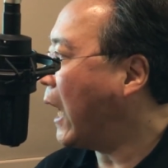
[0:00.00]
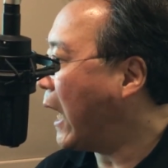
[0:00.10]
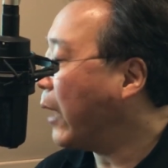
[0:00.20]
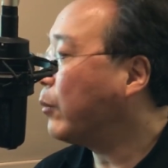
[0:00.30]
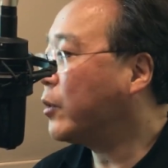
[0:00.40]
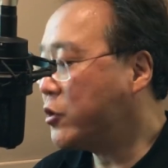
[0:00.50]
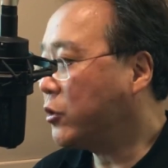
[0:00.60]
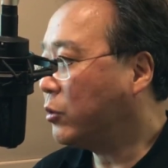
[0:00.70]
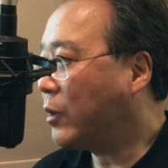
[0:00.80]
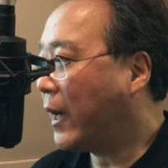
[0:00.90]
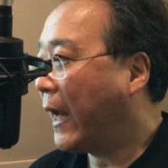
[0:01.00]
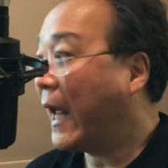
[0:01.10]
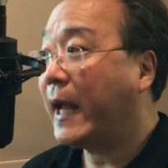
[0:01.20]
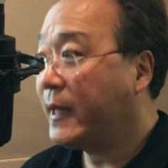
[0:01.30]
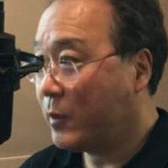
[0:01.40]
I would do
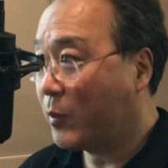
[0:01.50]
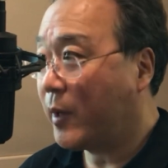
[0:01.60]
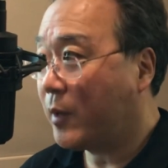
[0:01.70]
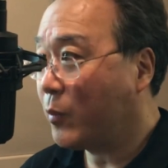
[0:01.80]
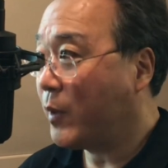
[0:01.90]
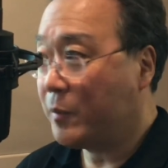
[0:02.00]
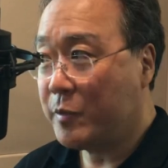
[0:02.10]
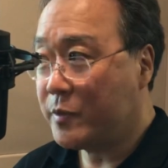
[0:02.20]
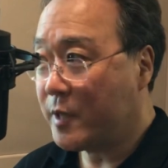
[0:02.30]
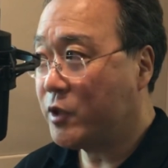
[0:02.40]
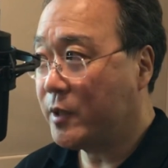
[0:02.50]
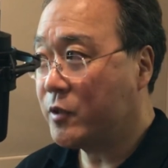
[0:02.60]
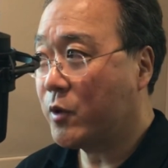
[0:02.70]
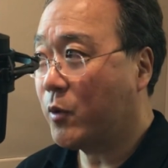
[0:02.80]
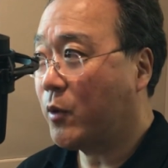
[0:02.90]
anywhere with
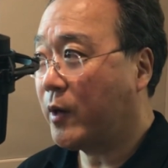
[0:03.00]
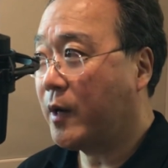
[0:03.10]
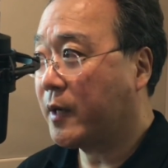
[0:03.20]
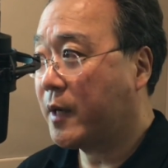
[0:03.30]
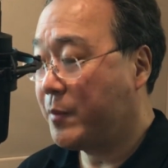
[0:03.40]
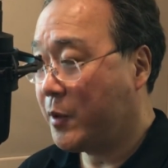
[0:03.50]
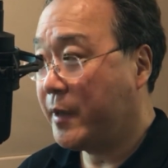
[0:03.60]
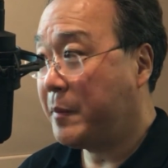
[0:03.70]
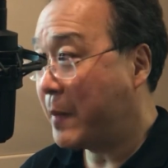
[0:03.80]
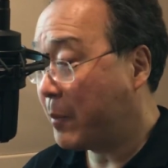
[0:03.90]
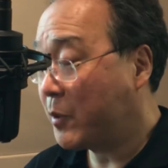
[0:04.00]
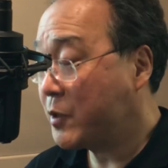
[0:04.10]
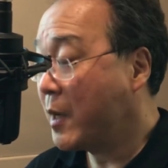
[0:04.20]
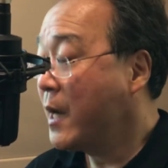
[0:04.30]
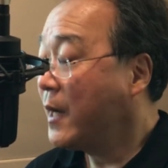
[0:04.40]
musicians or community
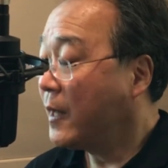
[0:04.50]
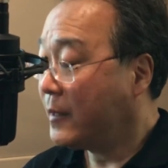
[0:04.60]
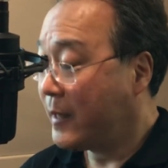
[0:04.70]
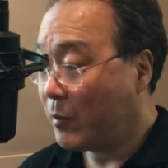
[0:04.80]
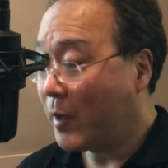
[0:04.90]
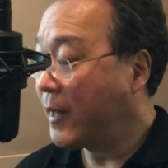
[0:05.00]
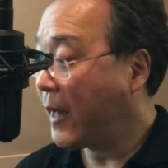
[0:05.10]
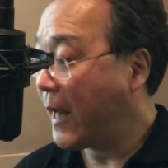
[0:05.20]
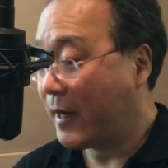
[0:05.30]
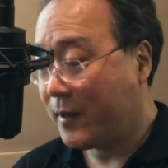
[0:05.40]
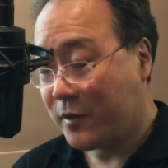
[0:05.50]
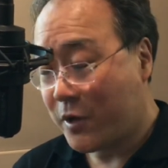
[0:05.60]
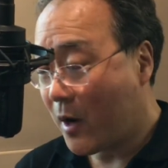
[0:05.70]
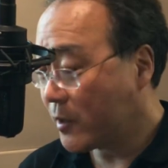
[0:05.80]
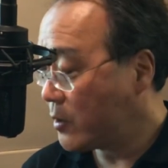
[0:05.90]
members. They went and
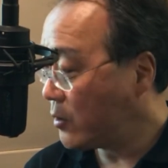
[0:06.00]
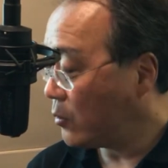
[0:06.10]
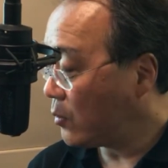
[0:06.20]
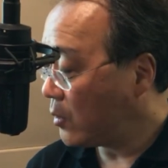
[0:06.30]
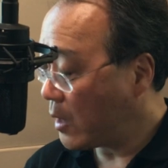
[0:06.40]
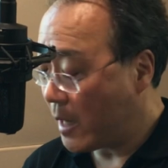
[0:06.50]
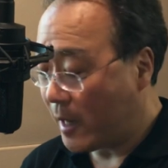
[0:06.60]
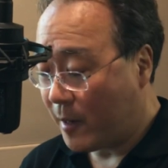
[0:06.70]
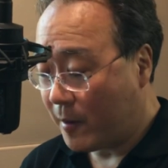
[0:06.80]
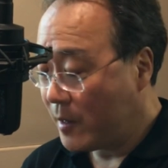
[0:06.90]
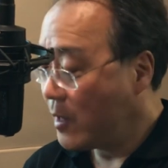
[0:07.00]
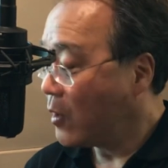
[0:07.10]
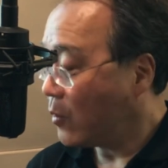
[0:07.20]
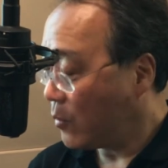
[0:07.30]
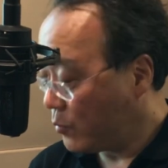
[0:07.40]
talked to
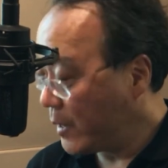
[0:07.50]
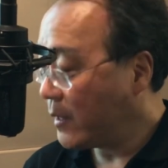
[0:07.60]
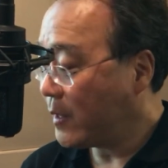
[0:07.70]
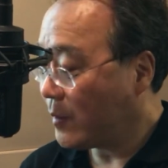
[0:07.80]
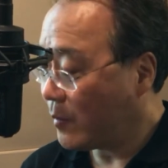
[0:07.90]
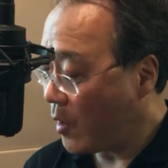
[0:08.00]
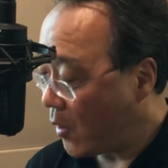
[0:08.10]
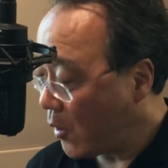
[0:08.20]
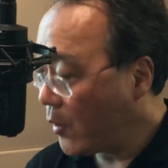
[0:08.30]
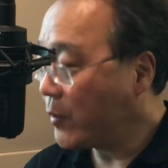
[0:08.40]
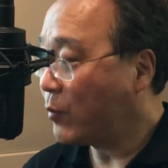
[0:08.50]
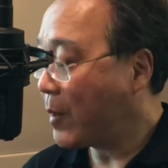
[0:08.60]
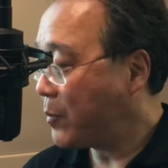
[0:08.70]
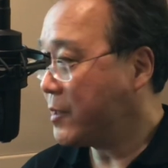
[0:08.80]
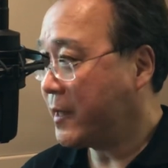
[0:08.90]
really all the
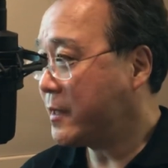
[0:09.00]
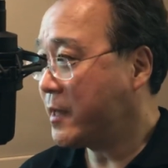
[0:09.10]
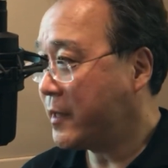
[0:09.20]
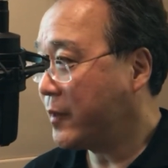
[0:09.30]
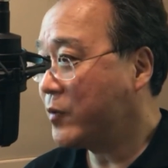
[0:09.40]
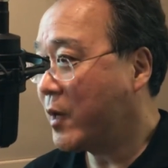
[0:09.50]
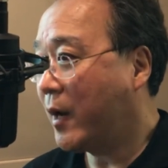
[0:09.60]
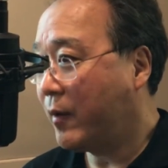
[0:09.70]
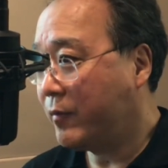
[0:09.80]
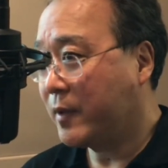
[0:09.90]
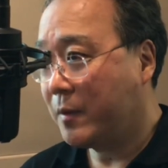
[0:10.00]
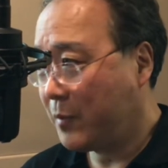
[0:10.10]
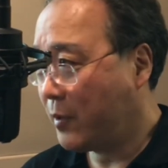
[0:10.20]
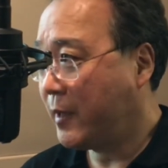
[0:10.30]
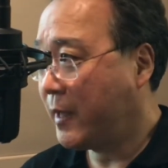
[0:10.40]
representatives of the
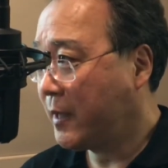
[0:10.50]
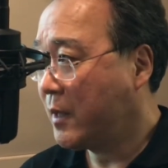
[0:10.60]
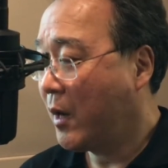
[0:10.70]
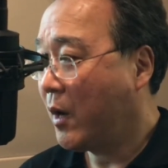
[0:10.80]
community.